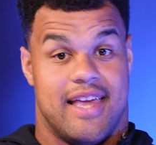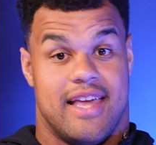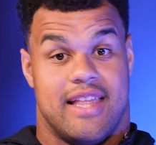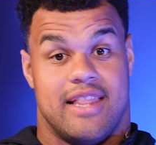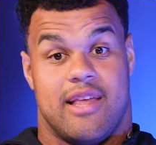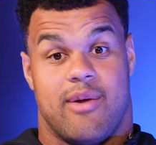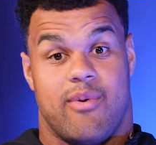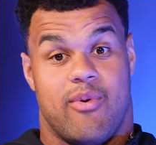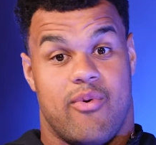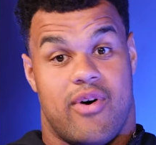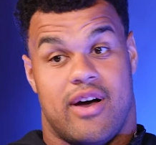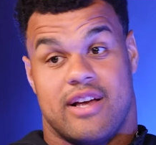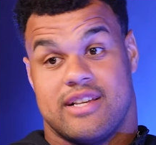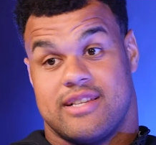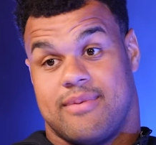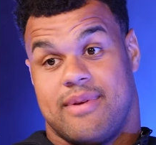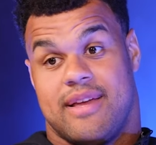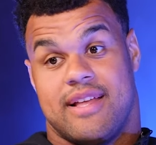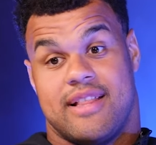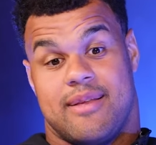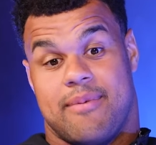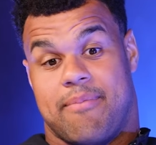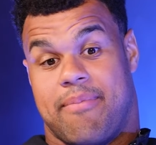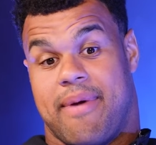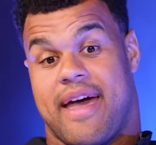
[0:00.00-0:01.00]
Then we watched him
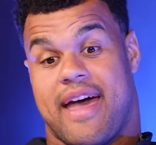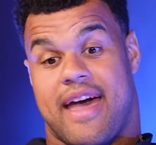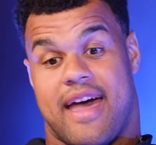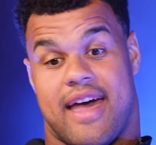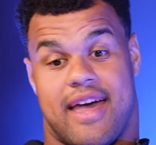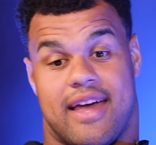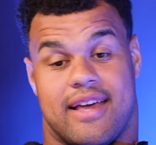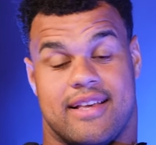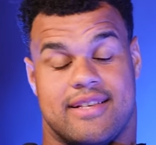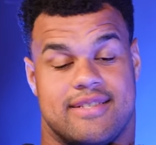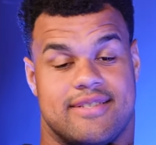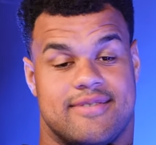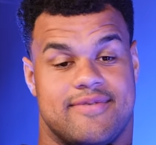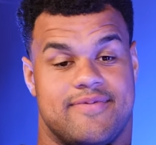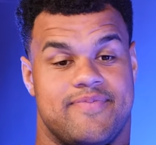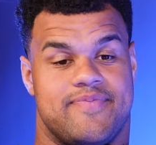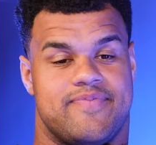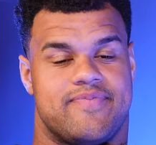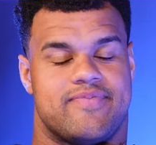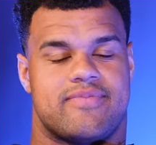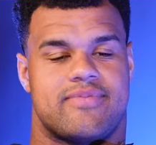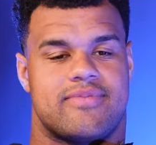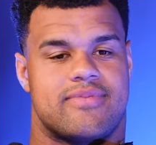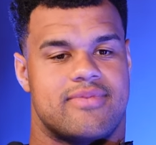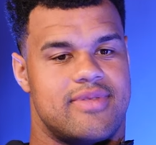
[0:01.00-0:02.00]
hit the bags.
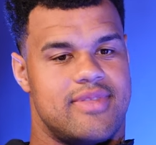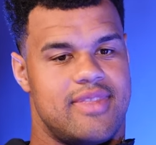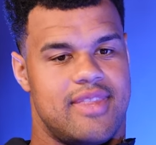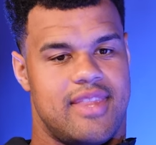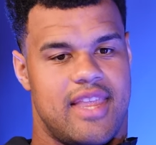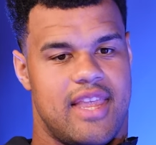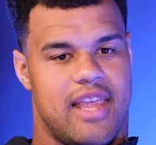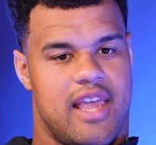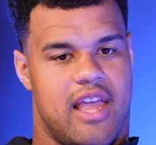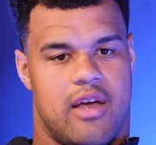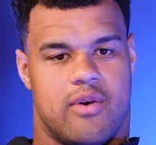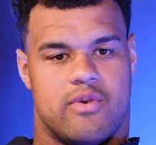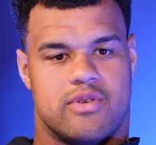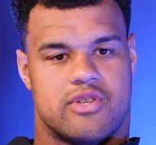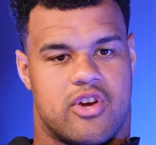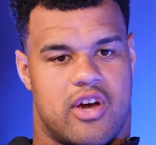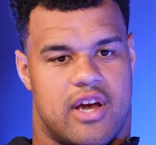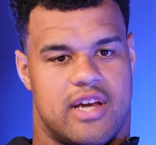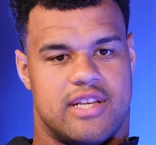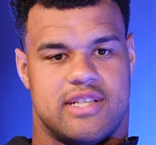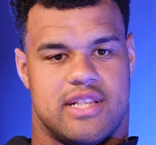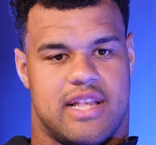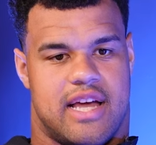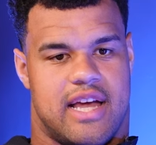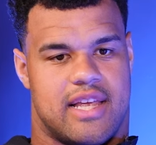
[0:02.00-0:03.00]
It was
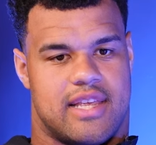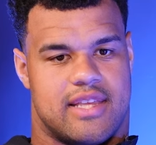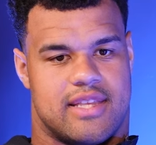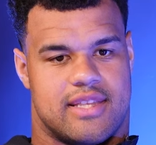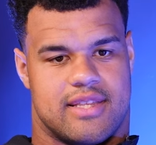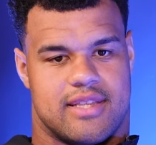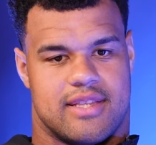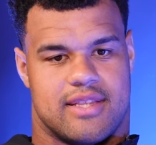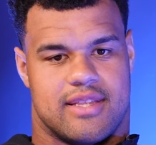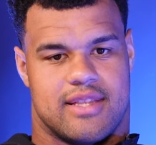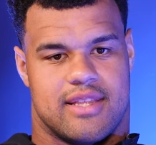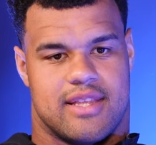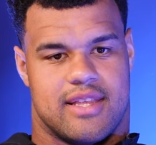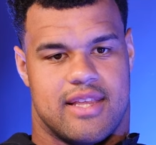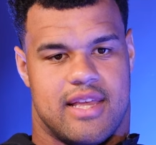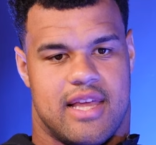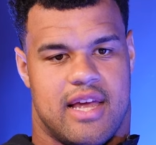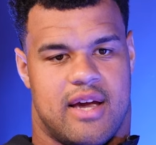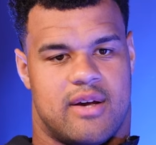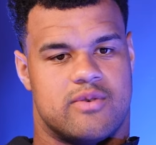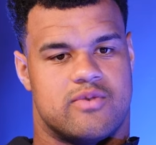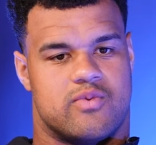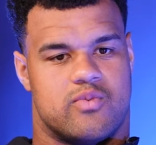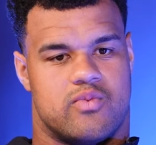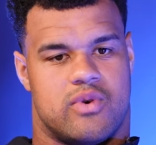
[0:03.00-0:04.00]
crazy. Like, that
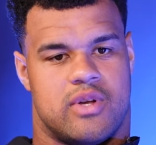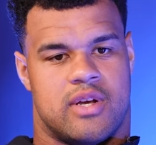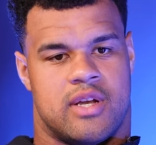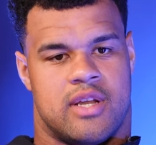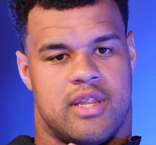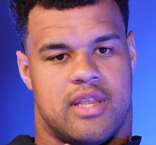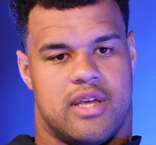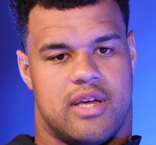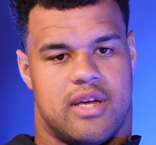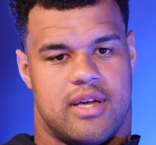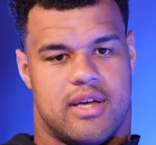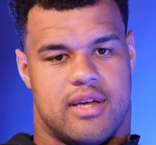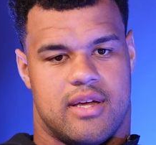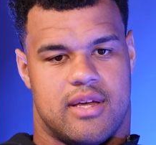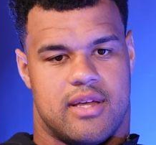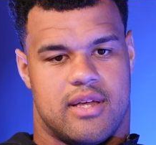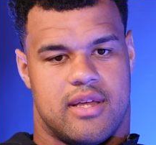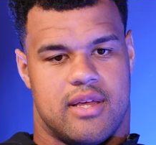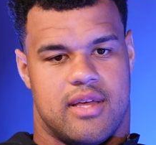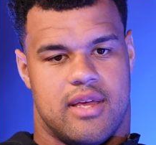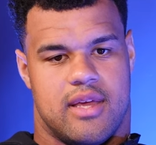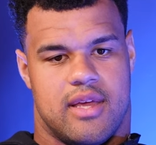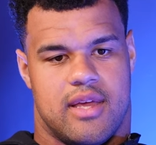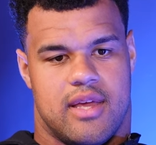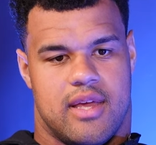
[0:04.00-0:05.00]
was one of the,
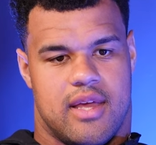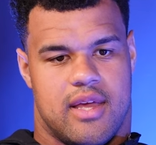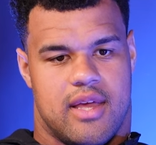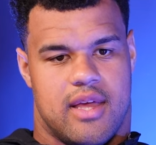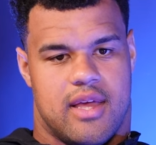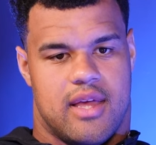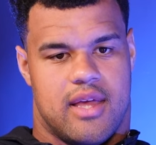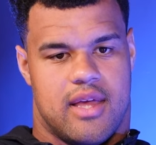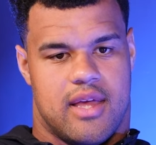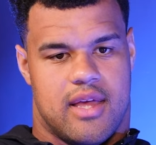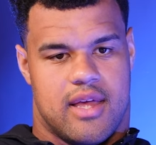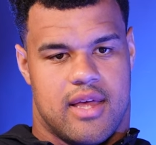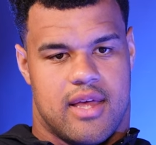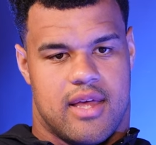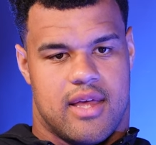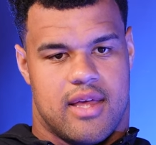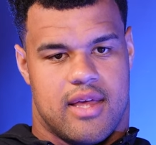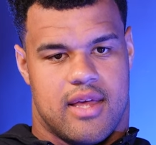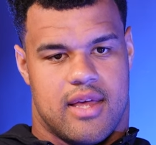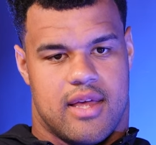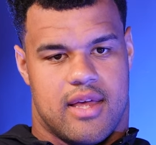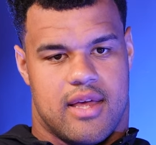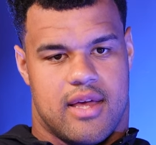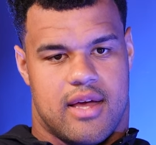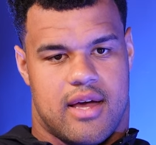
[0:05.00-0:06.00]

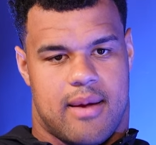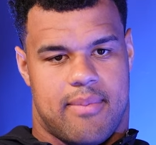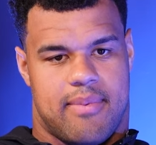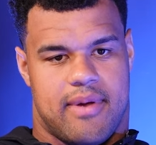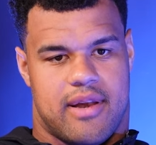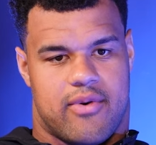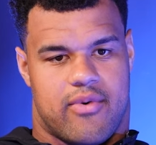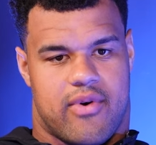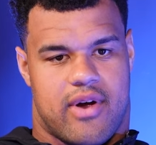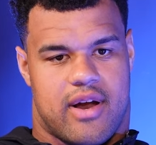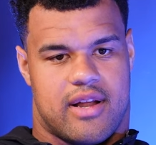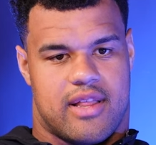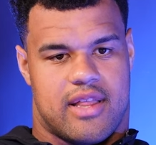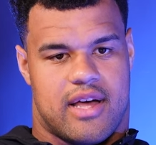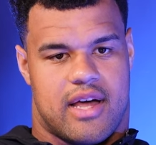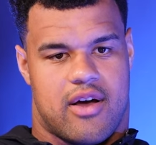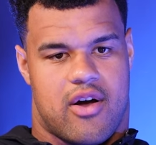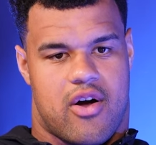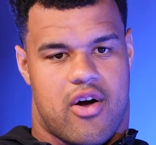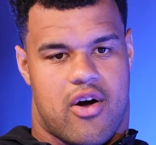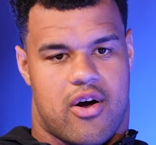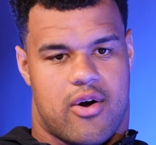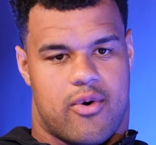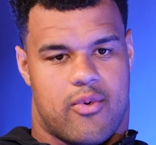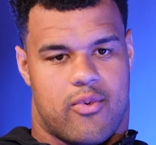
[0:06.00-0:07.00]
I've been around a lot of
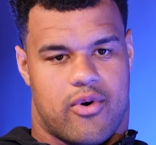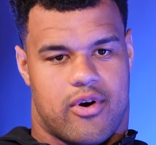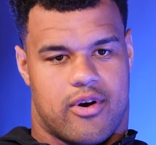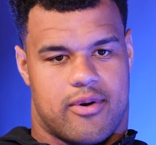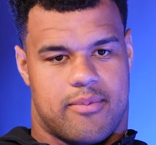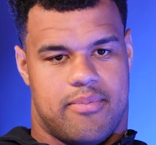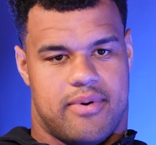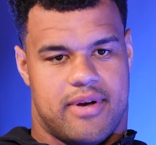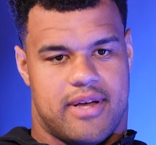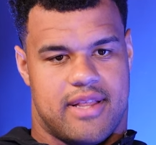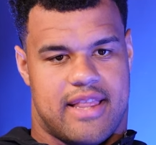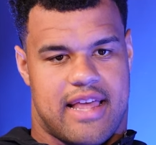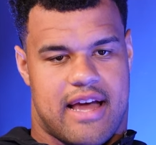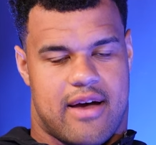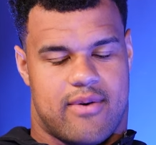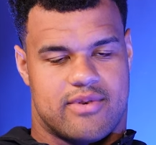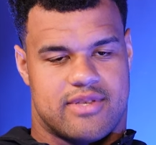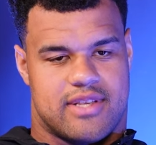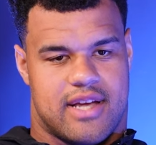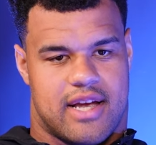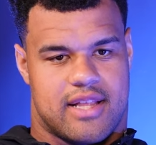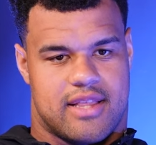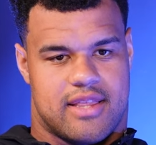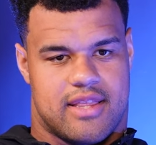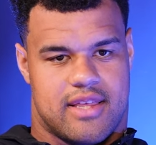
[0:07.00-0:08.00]
hard work, but that was
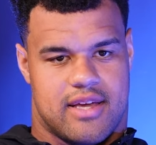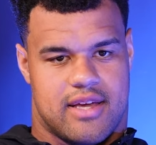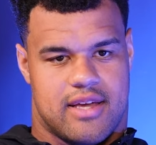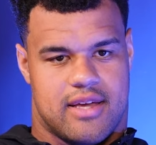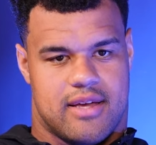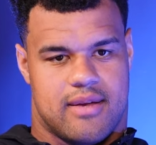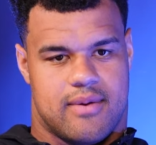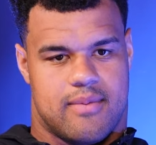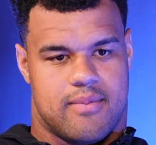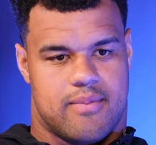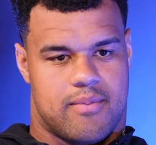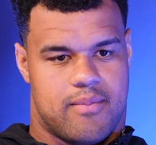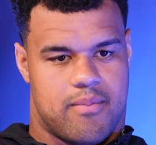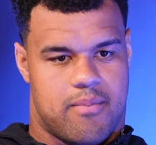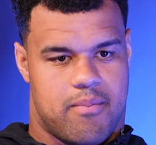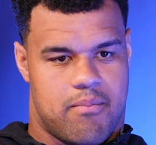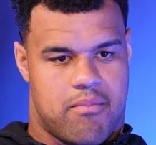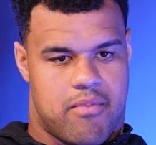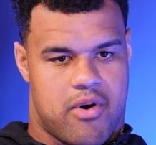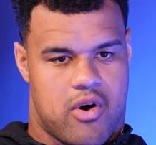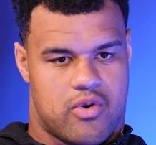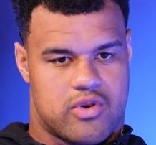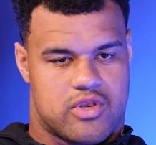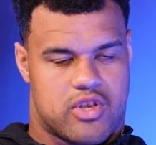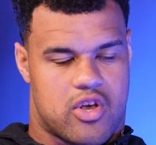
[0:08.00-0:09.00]
like the
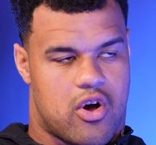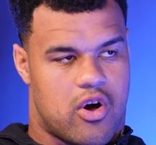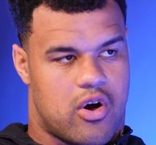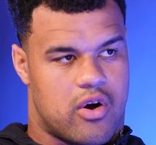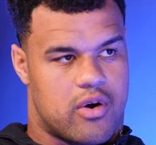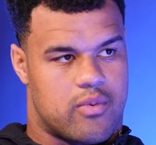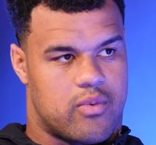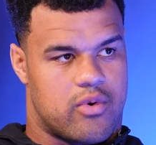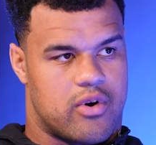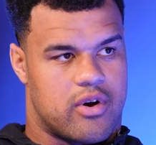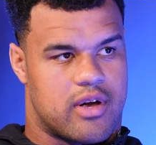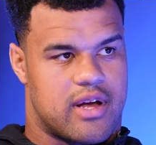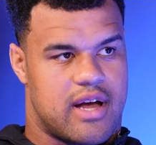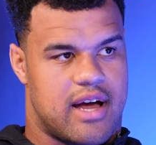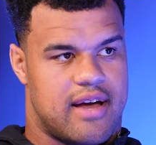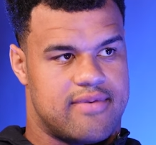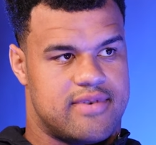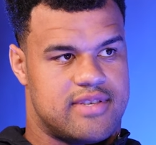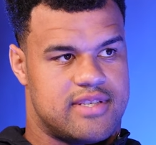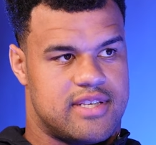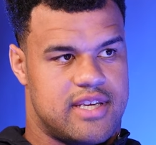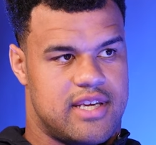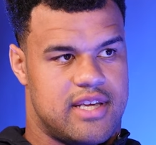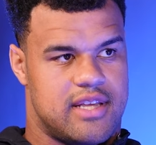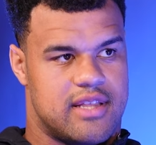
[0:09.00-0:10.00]
most hard work I've
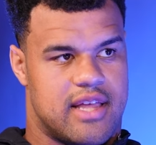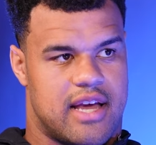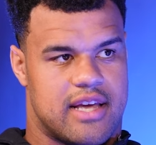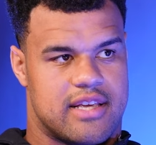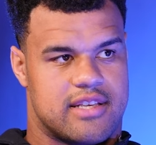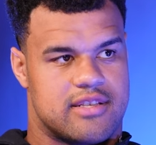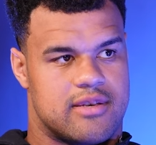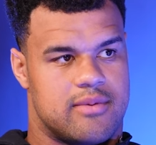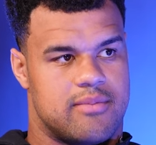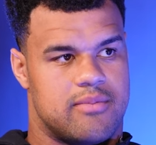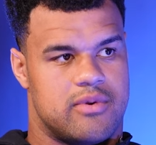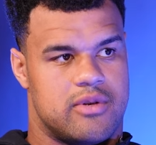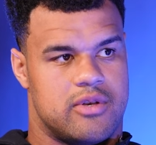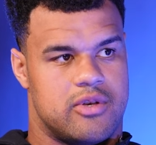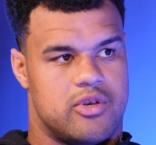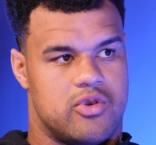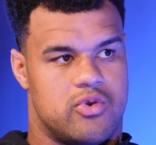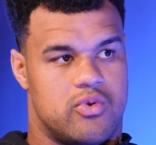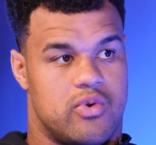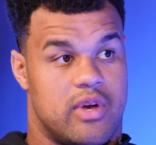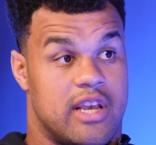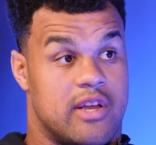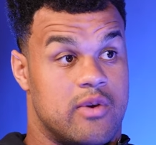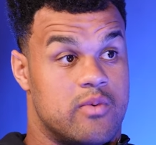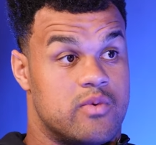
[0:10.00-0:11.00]
seen like someone
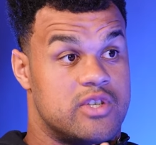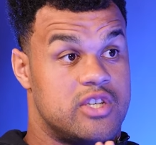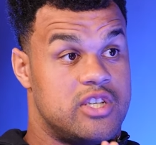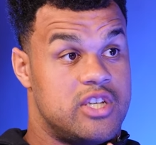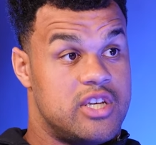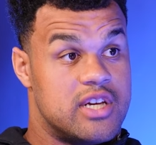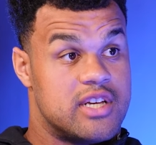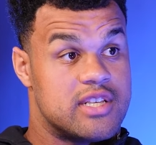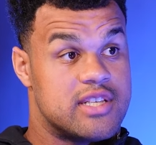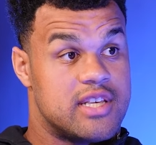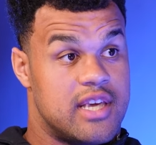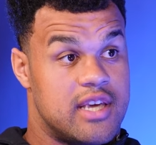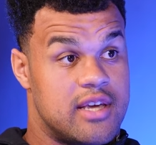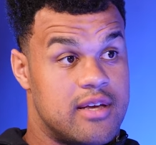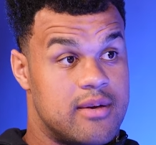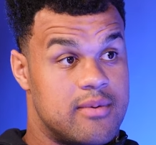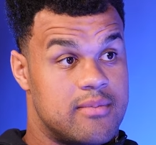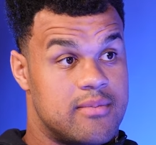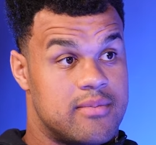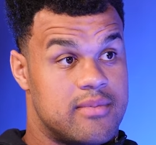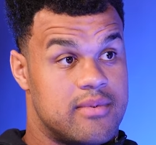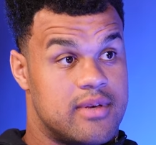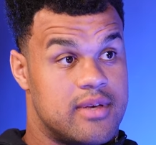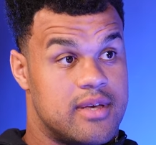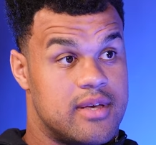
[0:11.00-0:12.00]
do. And it was just
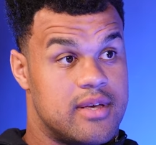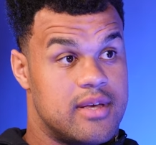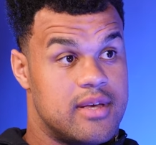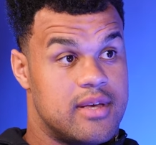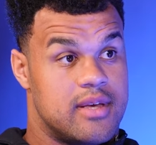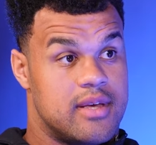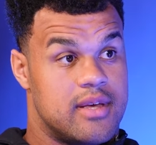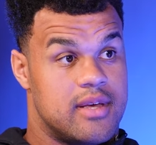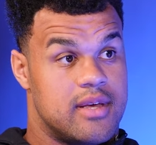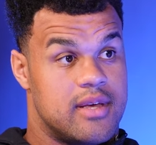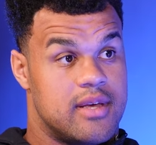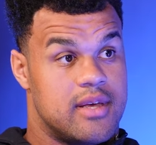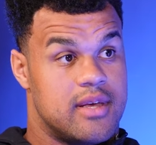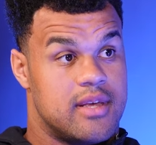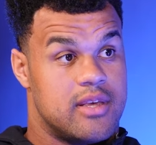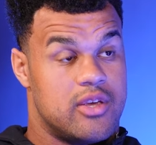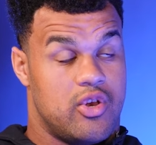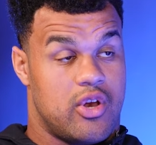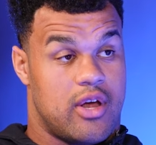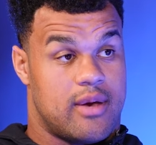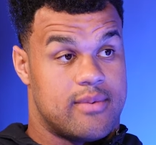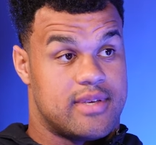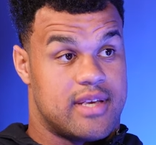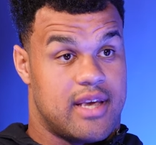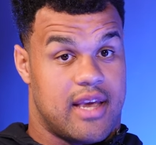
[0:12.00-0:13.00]
him, you know
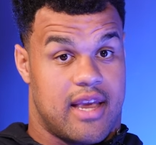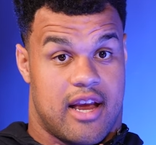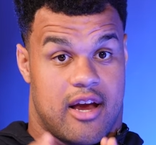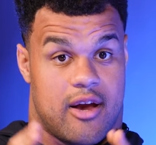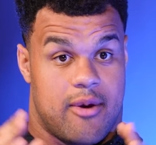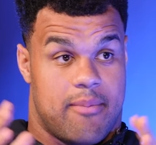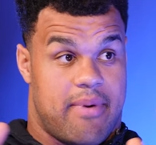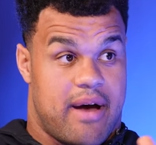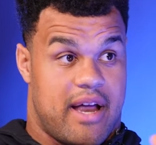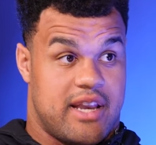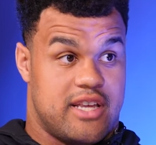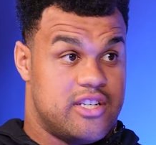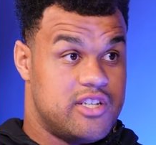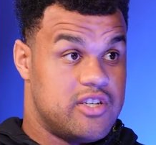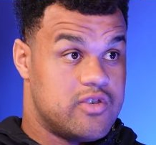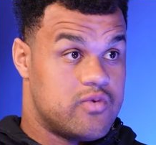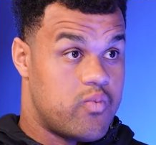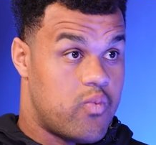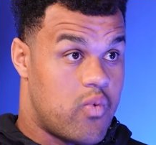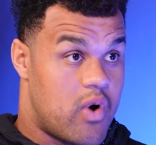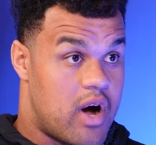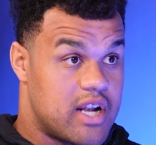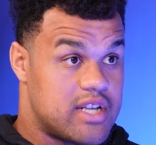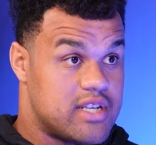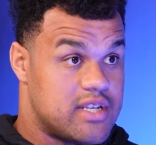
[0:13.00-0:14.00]
what I'm saying? Everybody's just
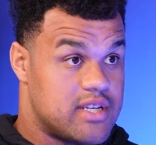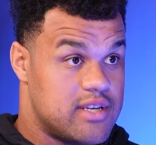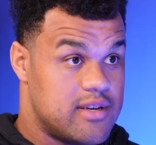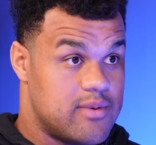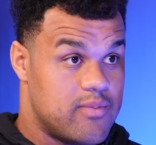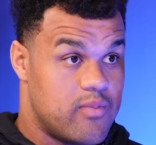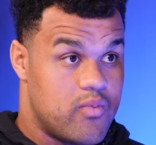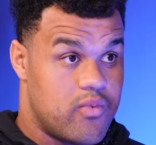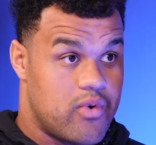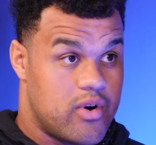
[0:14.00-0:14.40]
watching him